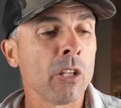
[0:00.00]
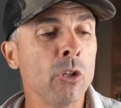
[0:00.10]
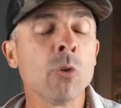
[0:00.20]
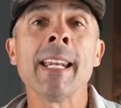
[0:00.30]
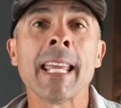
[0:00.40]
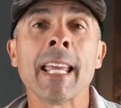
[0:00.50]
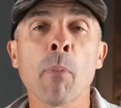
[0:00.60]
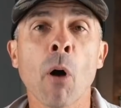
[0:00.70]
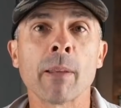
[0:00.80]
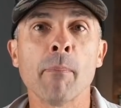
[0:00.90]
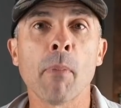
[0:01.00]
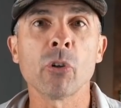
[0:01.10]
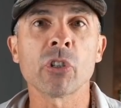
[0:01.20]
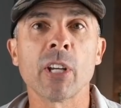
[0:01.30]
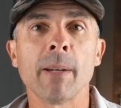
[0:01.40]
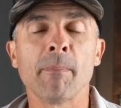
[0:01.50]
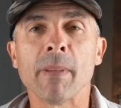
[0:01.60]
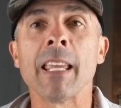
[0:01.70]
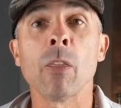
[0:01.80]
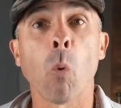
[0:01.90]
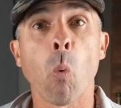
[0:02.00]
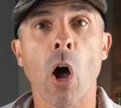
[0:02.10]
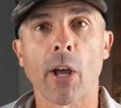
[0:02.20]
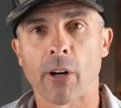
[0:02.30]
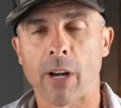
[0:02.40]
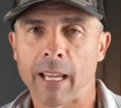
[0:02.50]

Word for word: you can hit a ball in motion in the water.